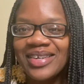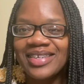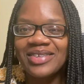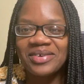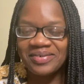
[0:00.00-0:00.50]

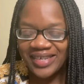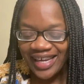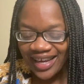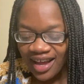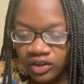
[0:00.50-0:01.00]

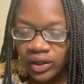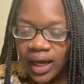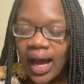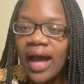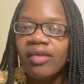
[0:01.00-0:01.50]
story. So
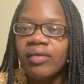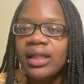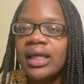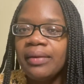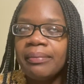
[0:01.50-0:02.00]
yeah, I didn't
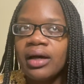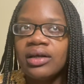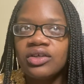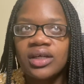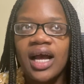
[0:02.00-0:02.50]
really eat much.